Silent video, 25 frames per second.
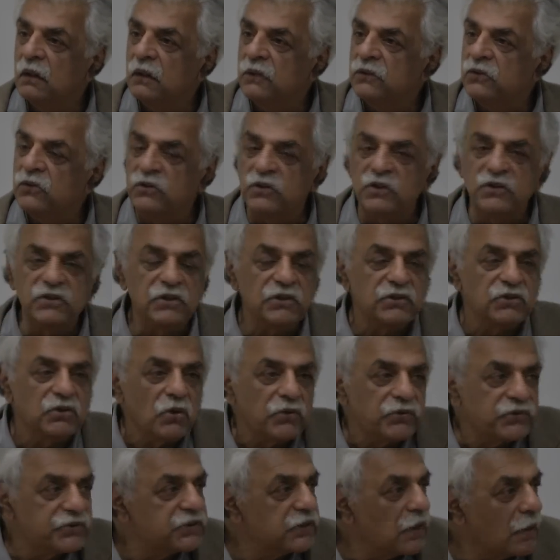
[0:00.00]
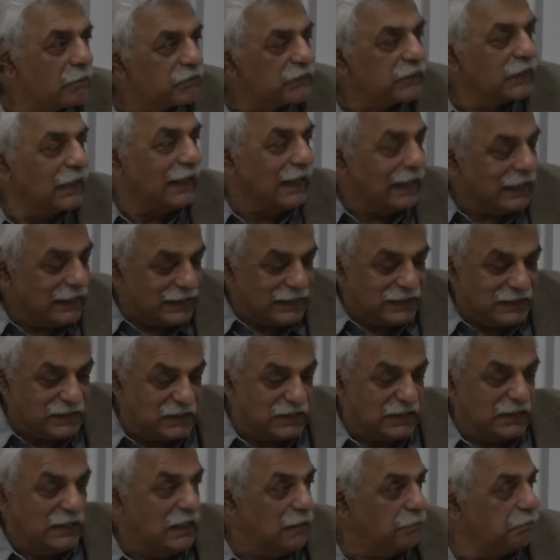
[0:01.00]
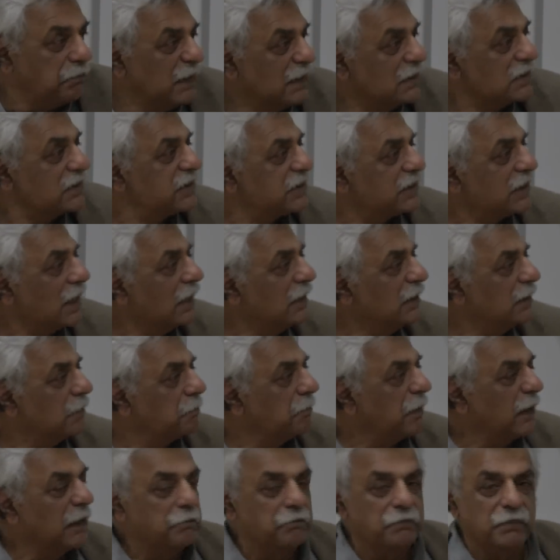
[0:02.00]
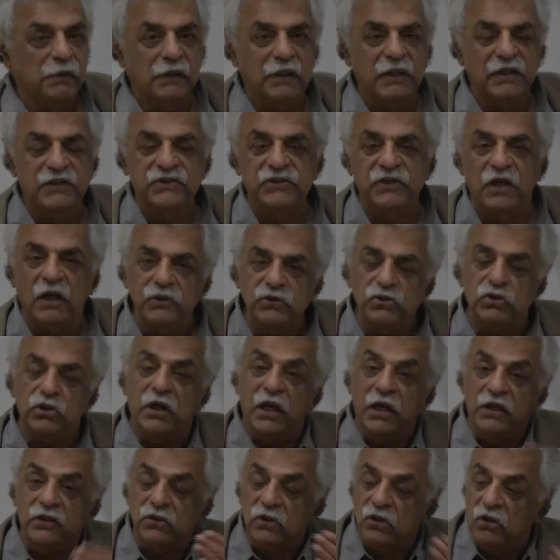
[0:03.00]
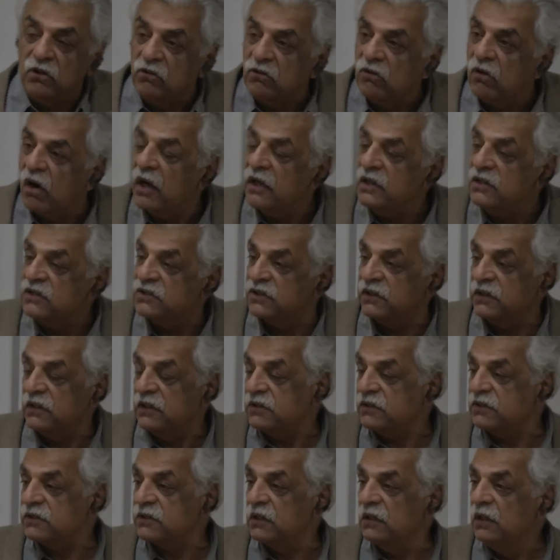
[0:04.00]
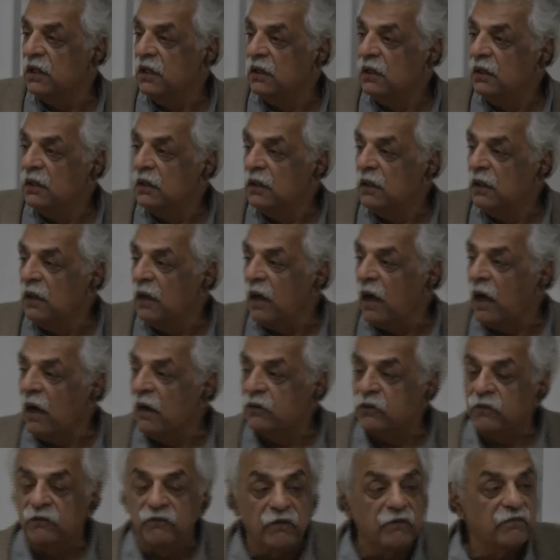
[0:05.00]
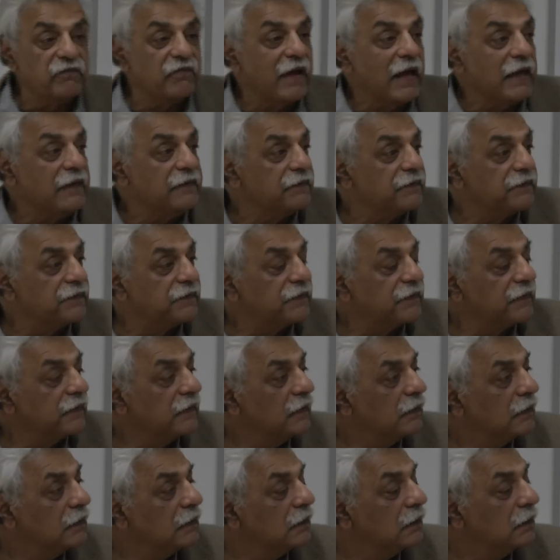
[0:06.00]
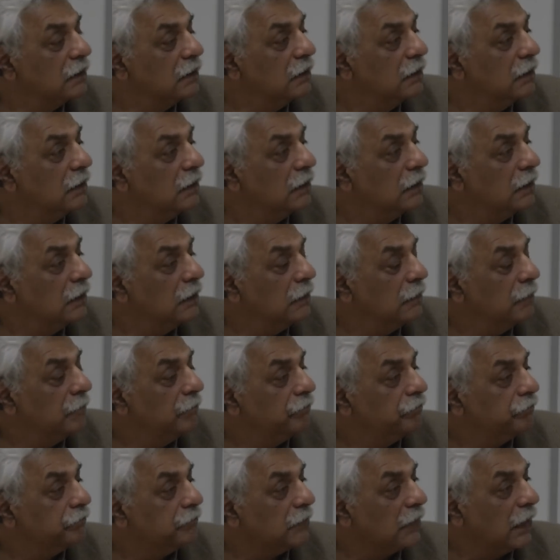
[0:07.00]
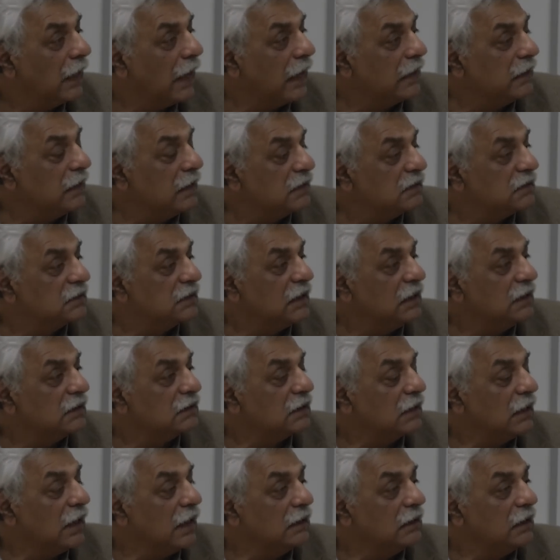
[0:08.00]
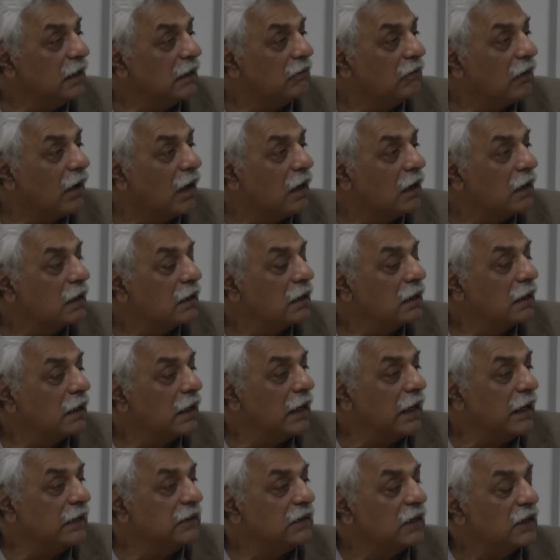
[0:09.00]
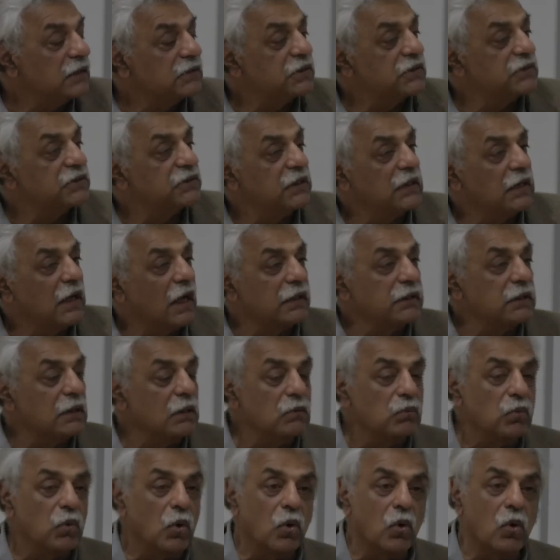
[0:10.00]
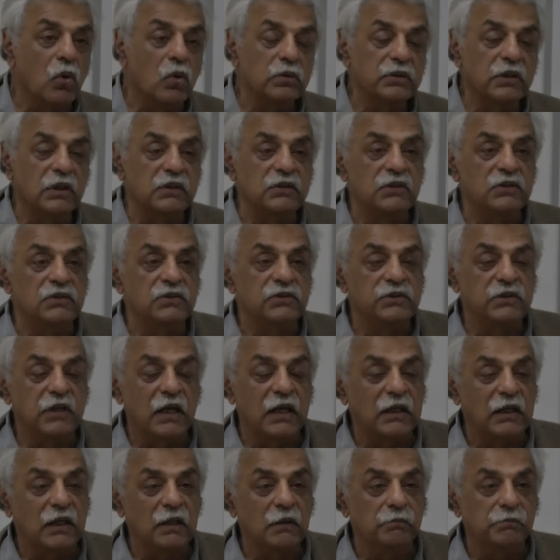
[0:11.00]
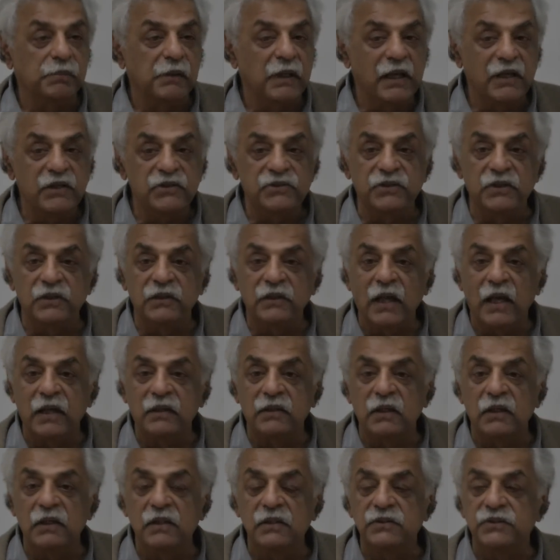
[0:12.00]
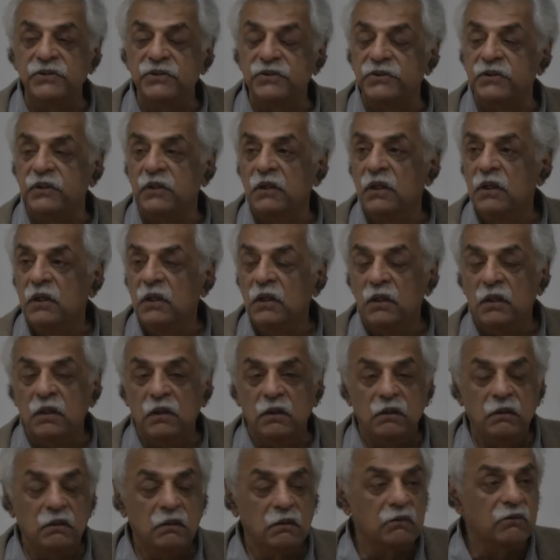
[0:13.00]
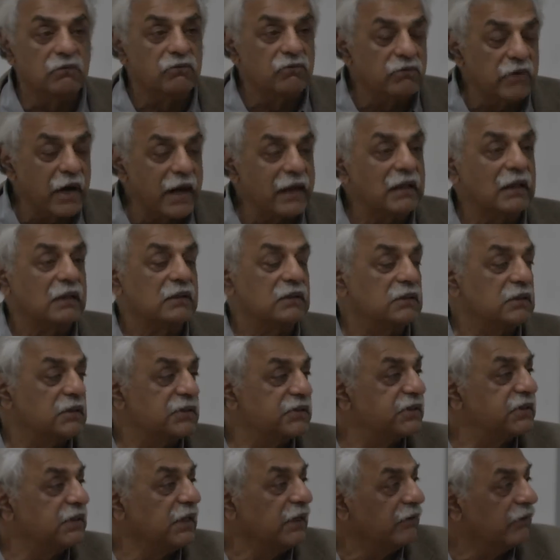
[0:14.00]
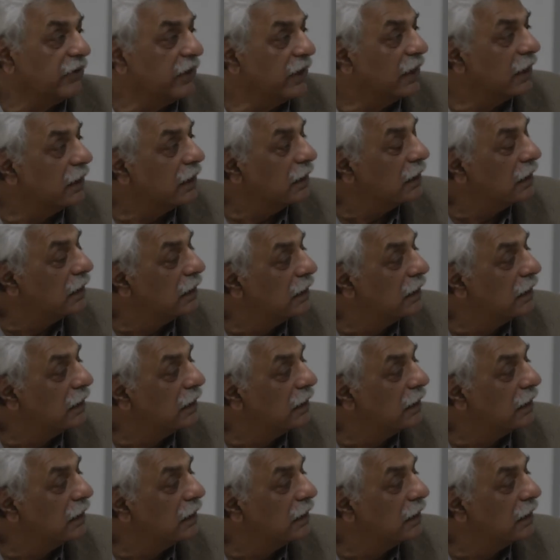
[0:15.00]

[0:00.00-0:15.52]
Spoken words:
So this is not something deep inside people as such. It arises out of events. And it did in Iraq. And this is the other war that is taking place, and that has wrecked Syria.